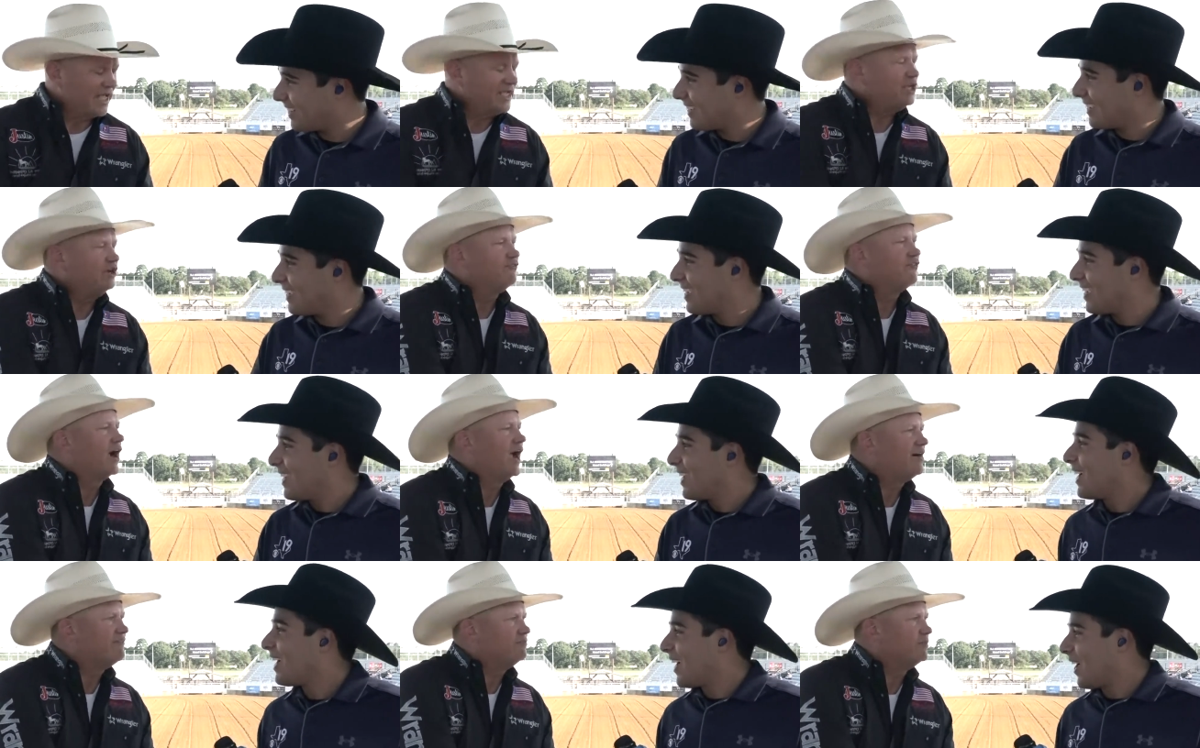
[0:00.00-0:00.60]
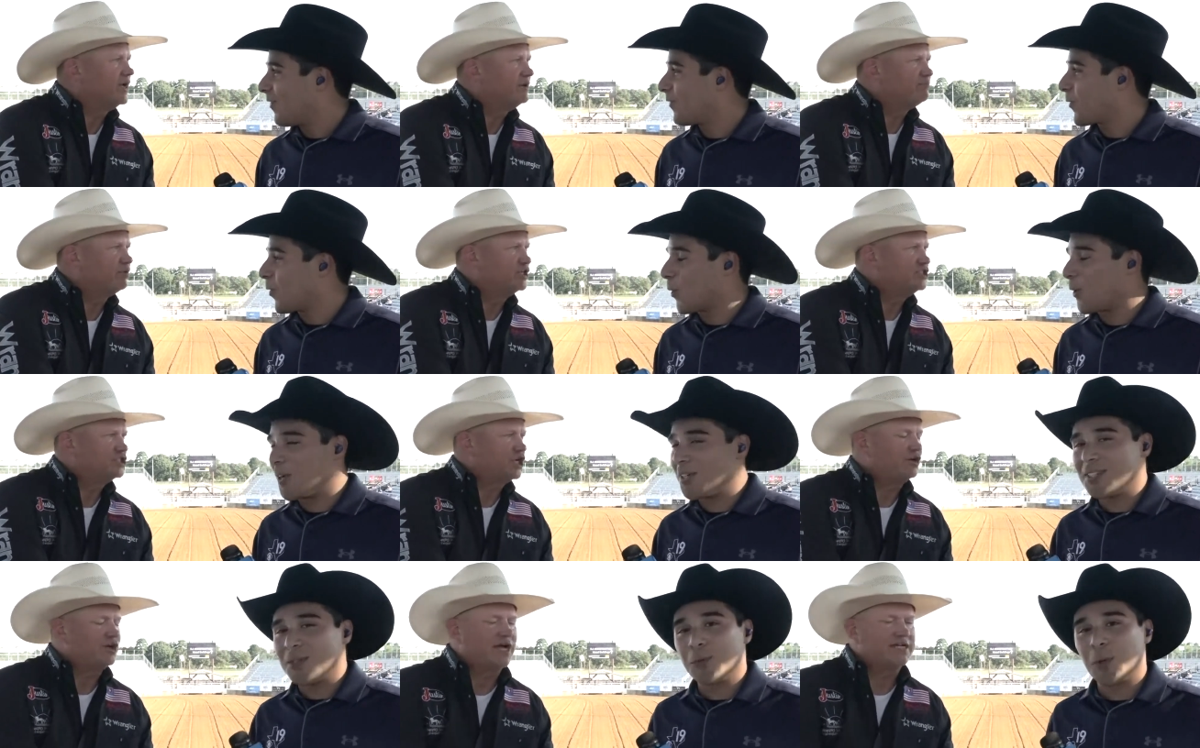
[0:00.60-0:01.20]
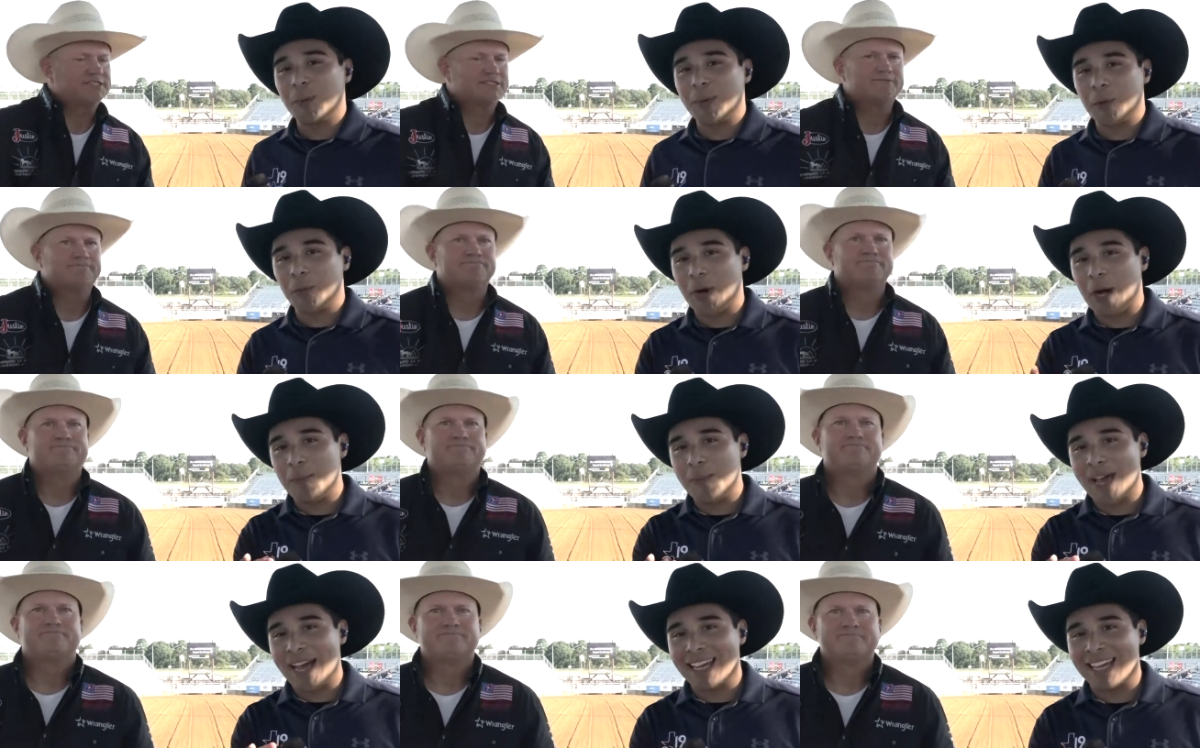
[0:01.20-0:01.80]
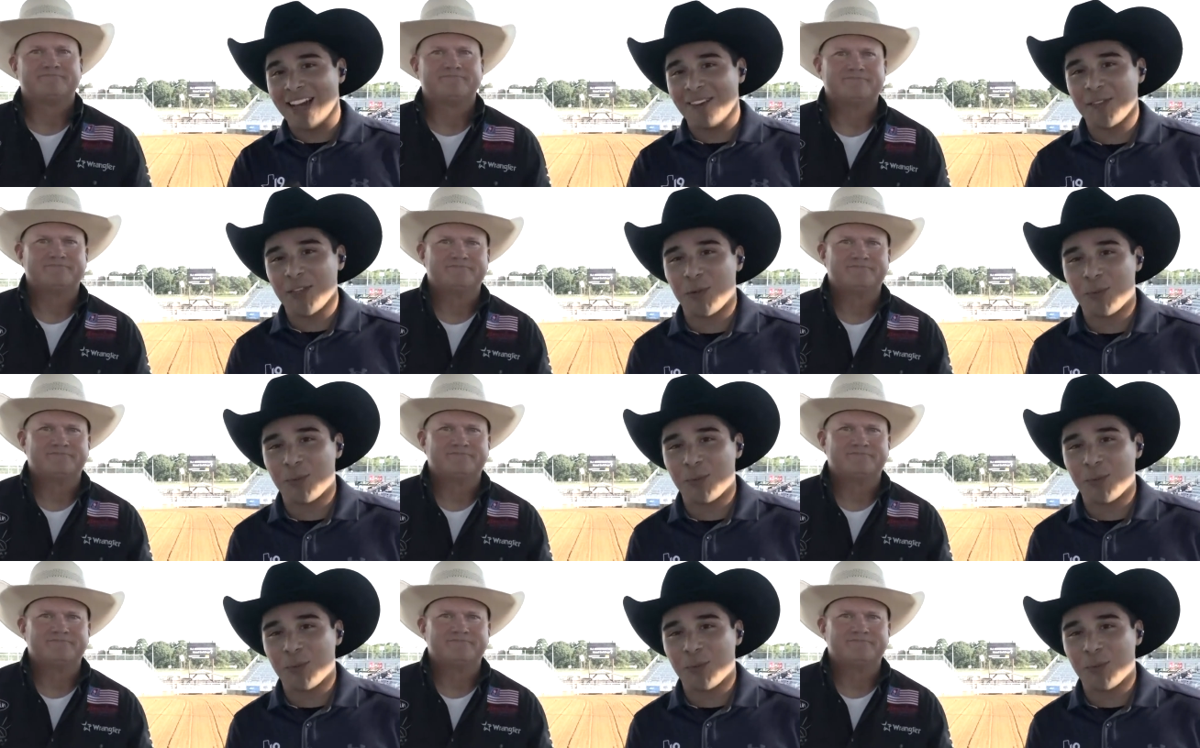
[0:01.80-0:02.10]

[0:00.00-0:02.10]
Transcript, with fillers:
Speaker 1: Thank you for having me. Of course. We'll be right back after